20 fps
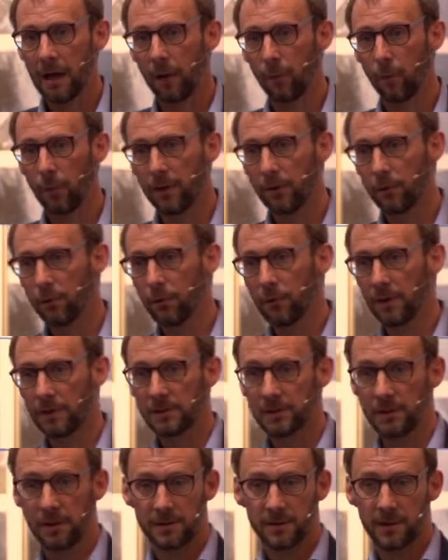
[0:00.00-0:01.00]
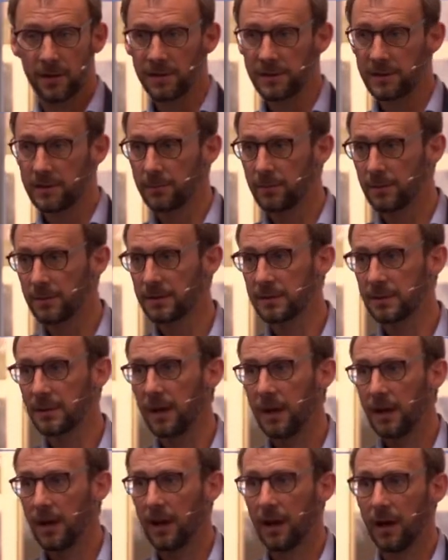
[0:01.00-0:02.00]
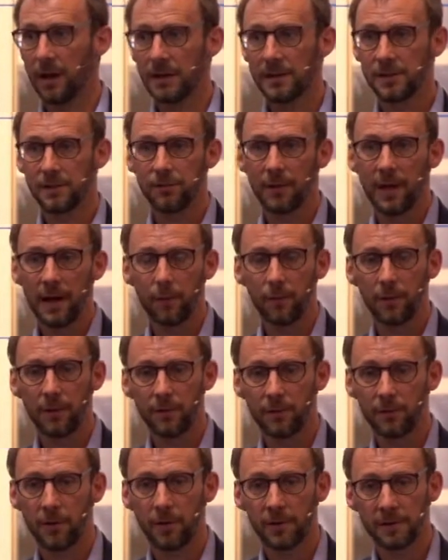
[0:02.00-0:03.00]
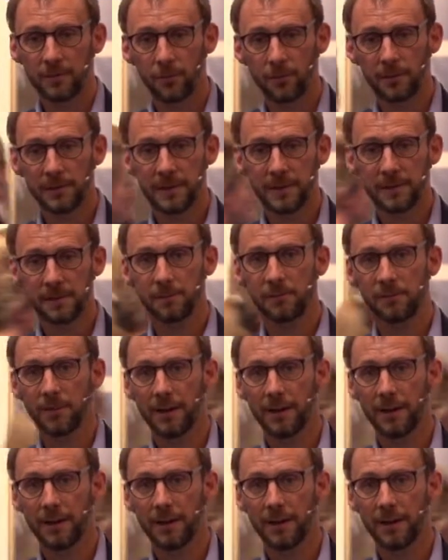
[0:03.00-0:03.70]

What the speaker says: we all as customers interact with transport systems,